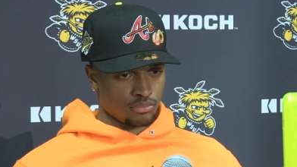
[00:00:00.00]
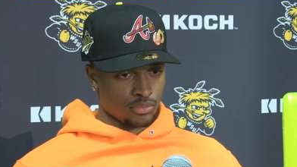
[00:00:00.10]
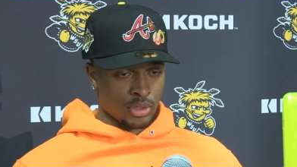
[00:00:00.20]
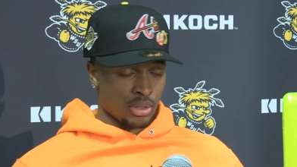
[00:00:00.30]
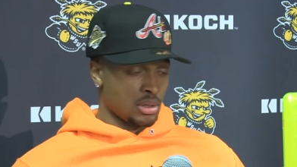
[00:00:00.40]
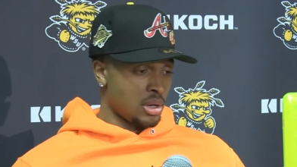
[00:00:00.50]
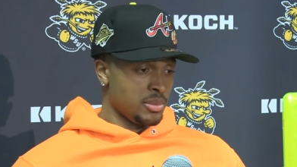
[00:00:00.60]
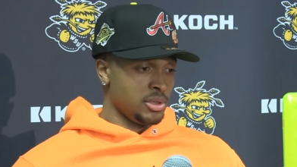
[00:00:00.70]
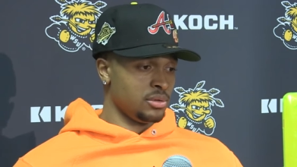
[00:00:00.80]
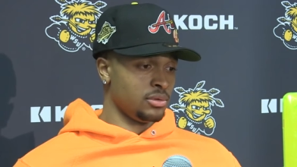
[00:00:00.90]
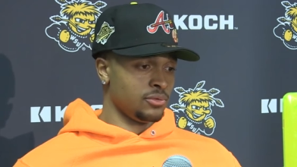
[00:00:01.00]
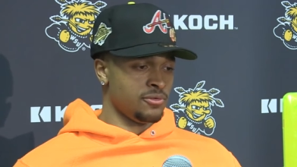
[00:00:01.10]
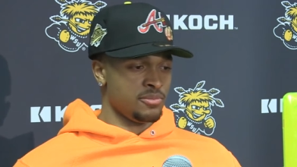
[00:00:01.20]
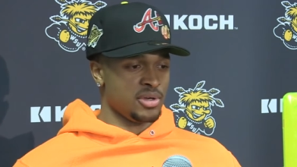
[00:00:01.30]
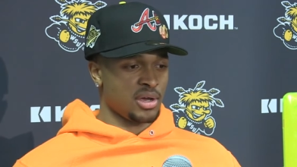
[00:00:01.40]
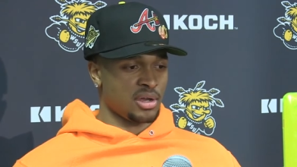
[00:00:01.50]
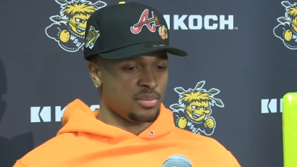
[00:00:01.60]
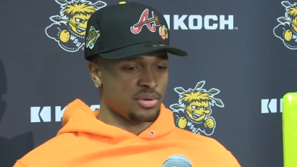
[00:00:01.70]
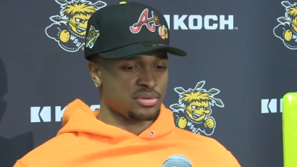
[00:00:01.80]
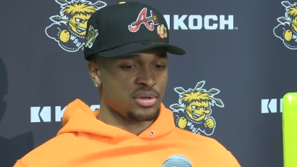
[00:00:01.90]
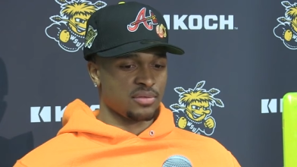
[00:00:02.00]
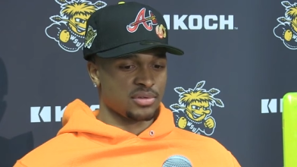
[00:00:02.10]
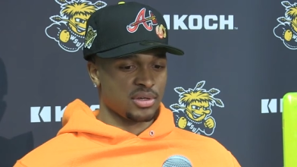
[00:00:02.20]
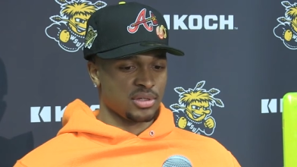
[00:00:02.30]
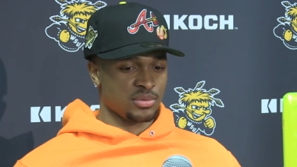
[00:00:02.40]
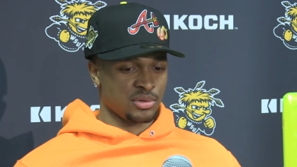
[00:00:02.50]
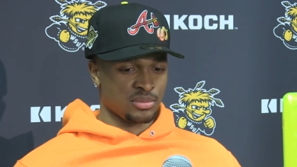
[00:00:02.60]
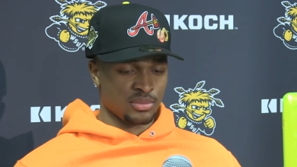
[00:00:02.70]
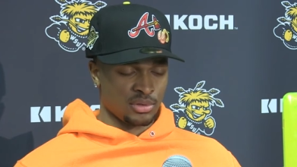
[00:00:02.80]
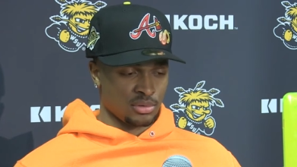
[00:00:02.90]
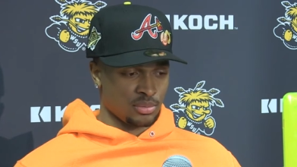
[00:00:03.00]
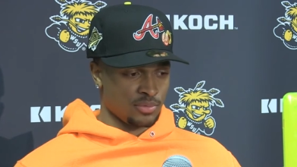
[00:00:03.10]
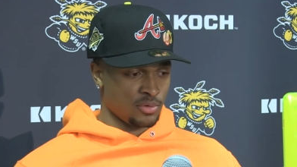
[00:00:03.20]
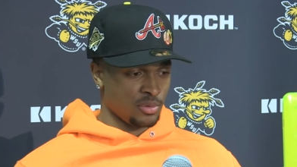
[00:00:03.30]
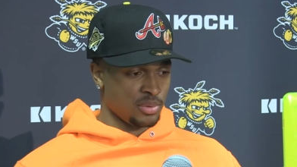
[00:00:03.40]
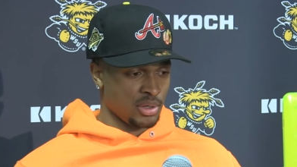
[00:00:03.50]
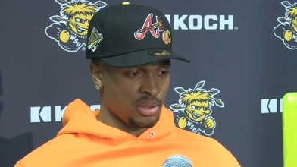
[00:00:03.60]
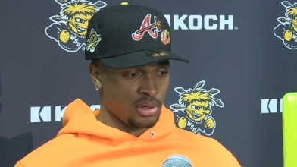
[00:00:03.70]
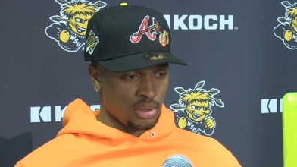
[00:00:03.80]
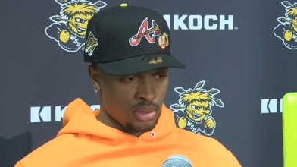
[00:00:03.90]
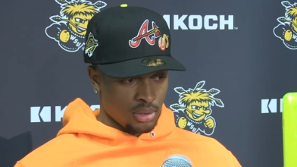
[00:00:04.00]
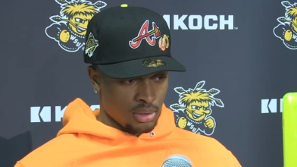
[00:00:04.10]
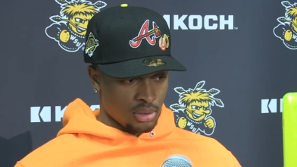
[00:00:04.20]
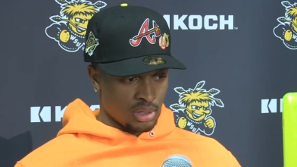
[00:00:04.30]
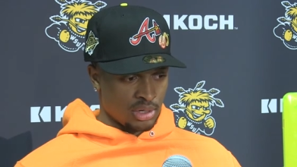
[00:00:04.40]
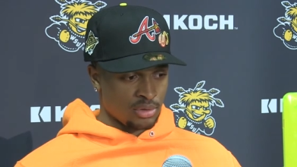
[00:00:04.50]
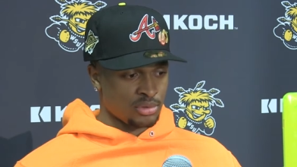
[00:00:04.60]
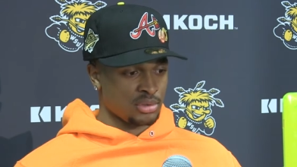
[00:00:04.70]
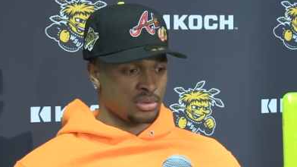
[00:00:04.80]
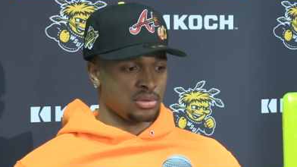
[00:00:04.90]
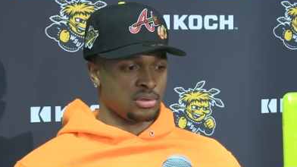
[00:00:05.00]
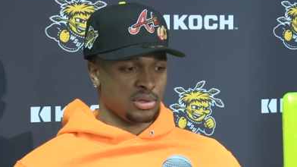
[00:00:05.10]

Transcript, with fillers: Yeah, I mean, for me, I had a personal conversation with him, you know, before we played Houston,